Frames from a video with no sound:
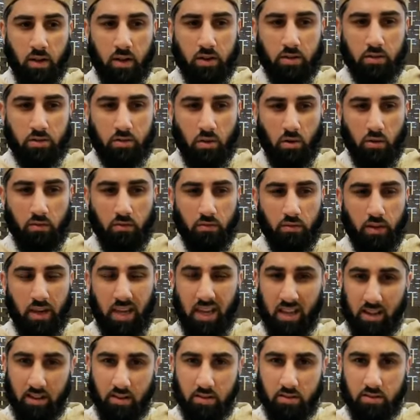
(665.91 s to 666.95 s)
sort of
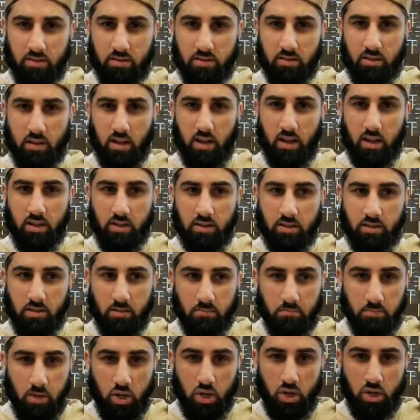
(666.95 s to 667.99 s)
guilt and
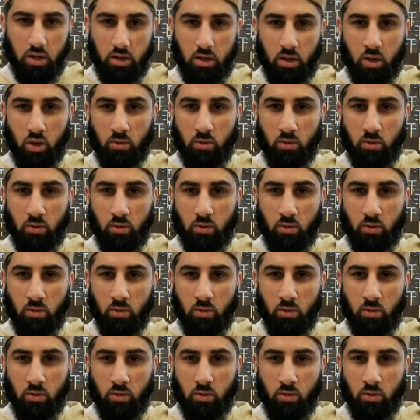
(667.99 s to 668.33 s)
submission and